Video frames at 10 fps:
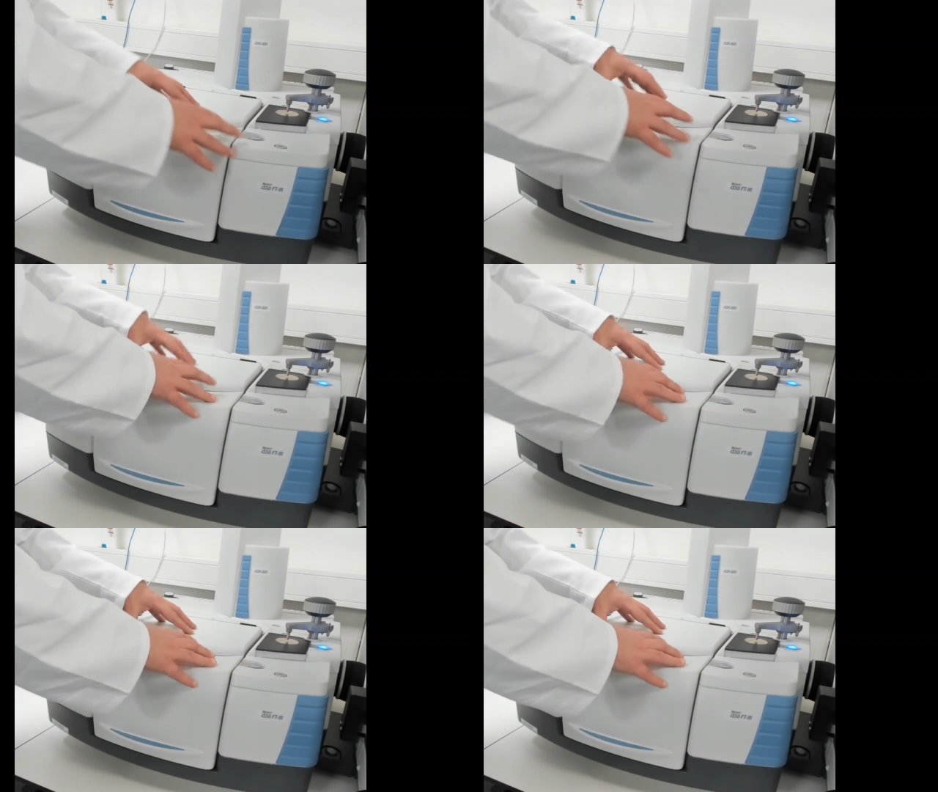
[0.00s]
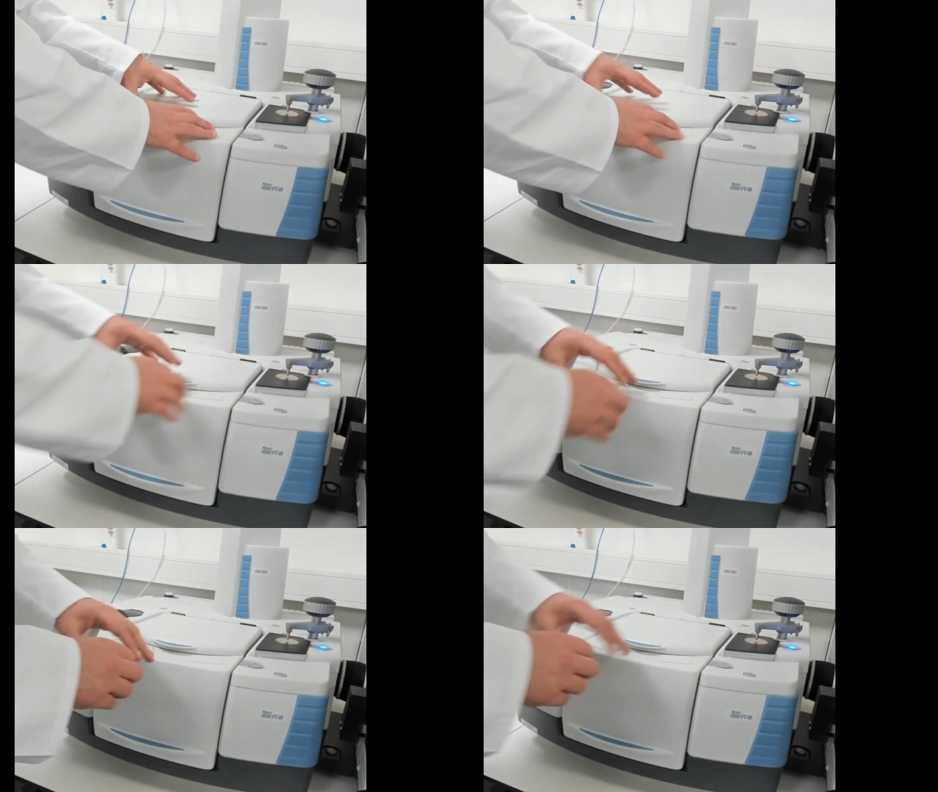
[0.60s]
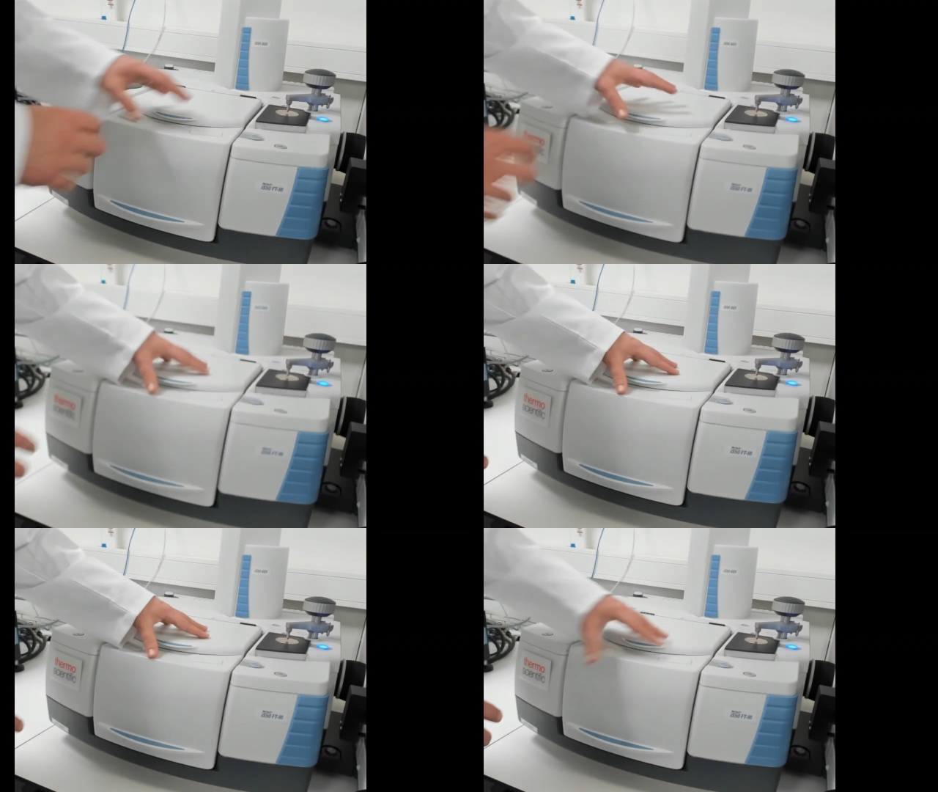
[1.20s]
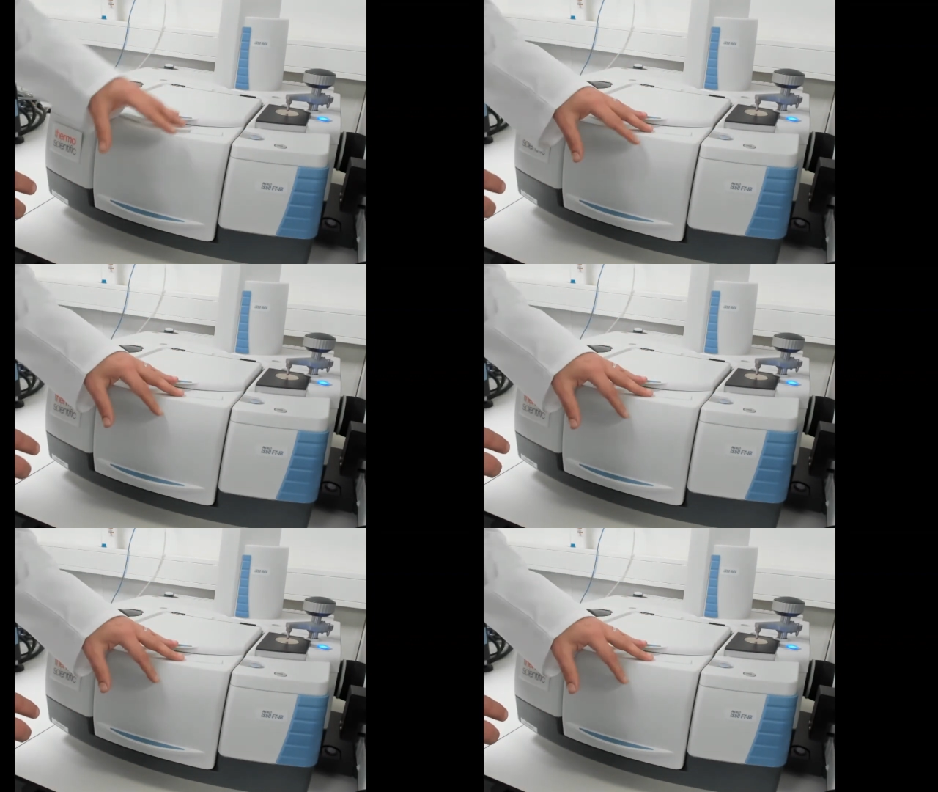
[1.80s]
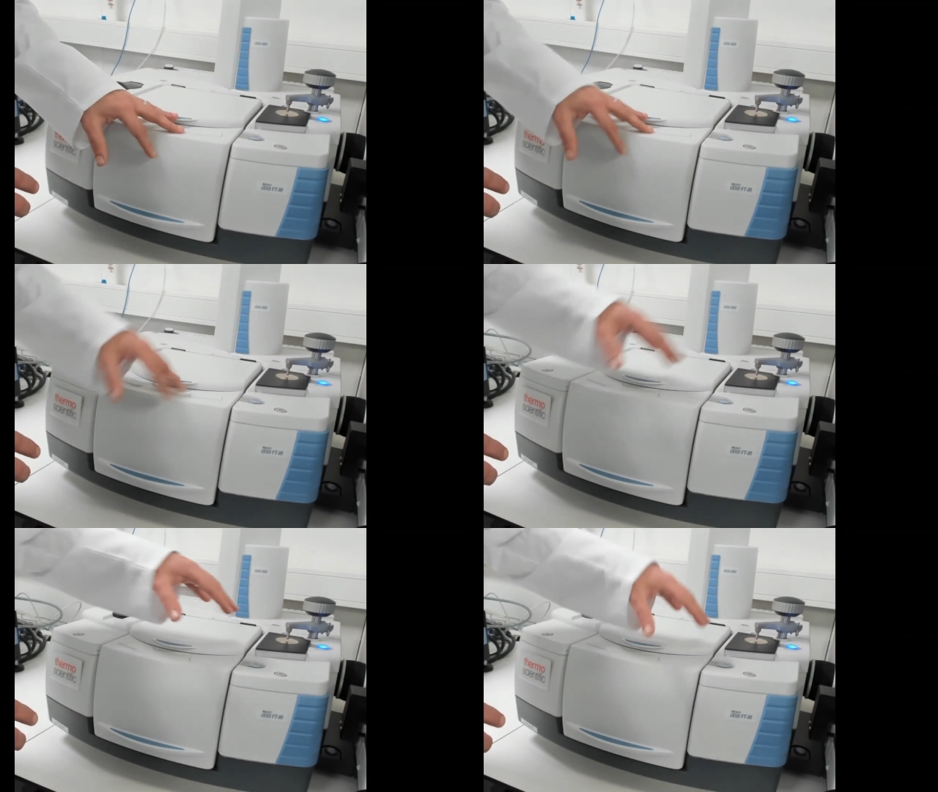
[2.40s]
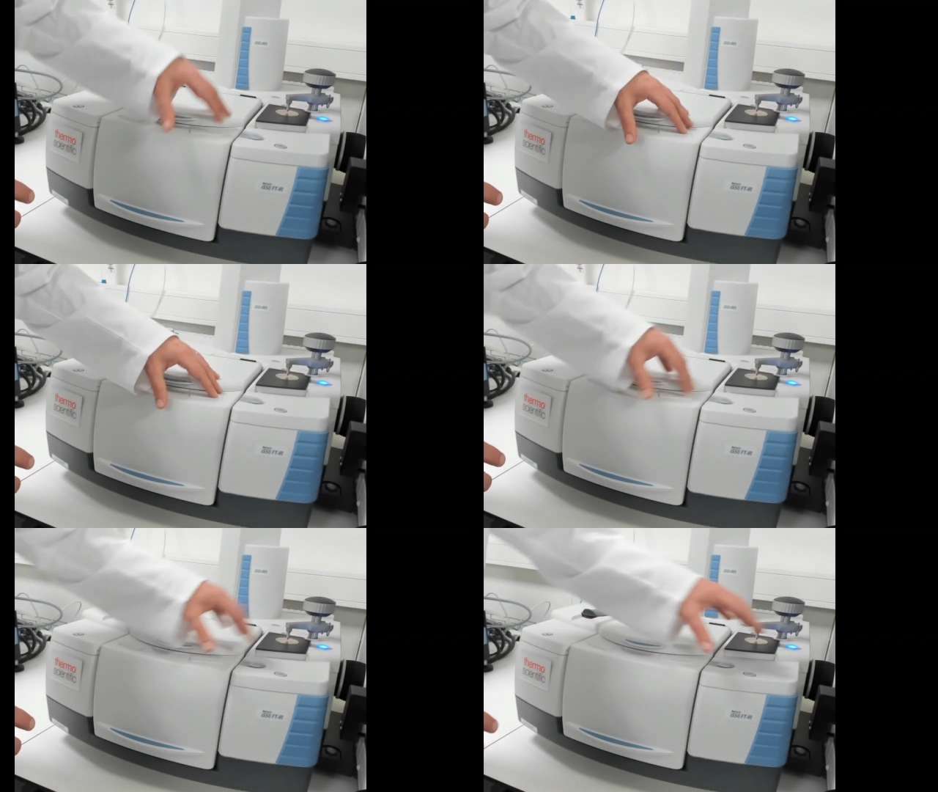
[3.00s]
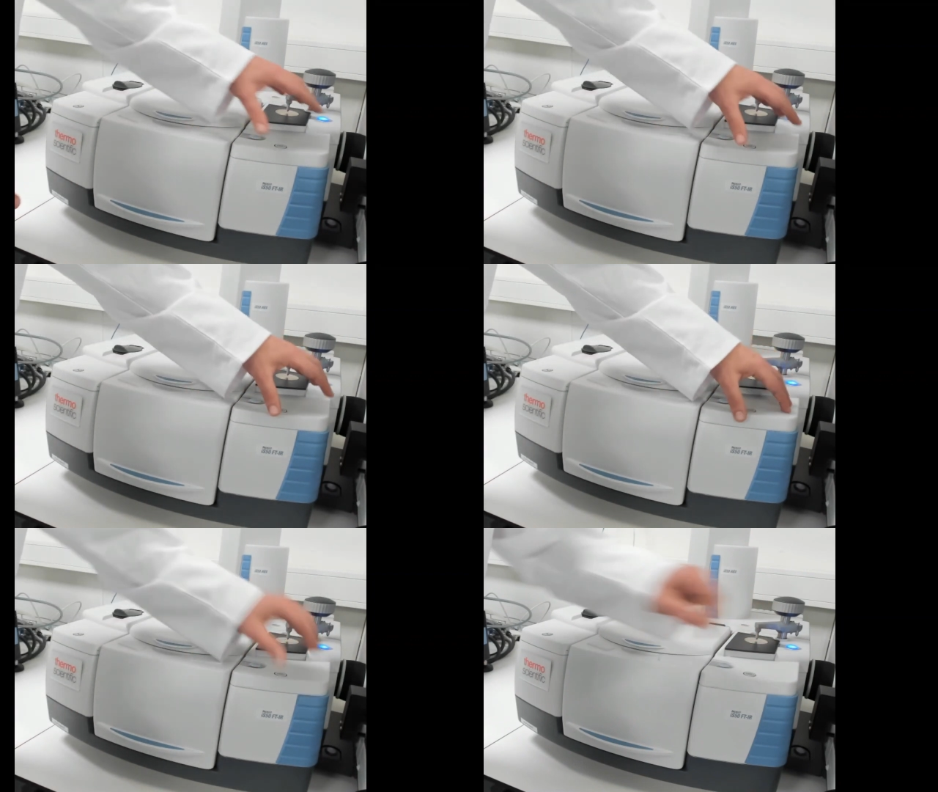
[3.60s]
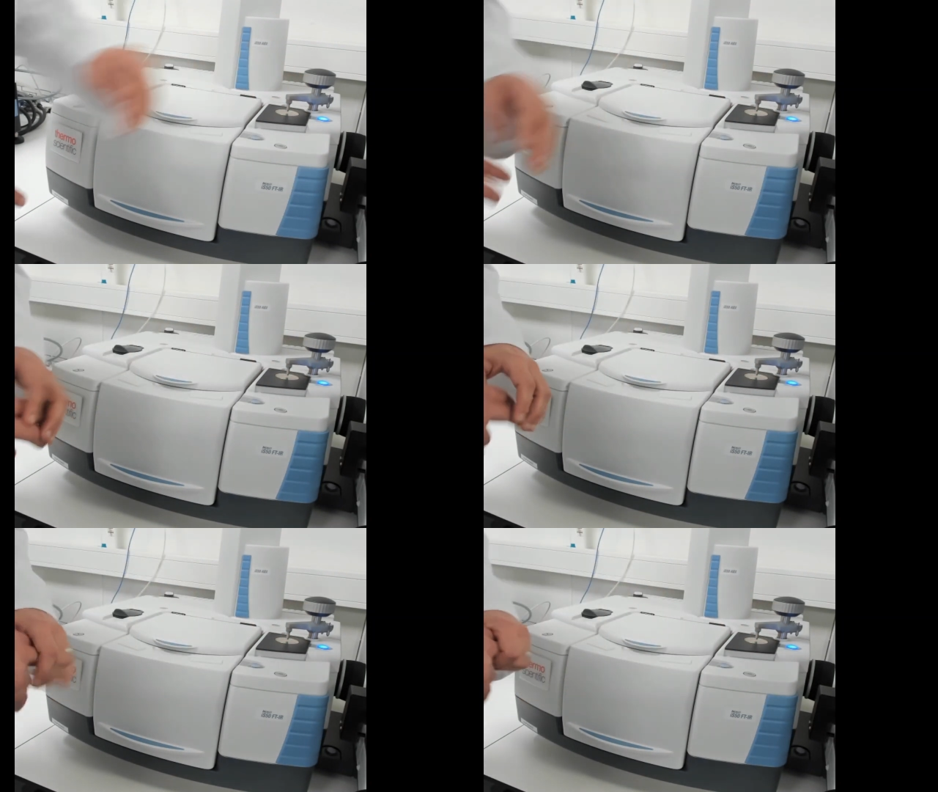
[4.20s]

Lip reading: No face is visible, so there are no lips to read.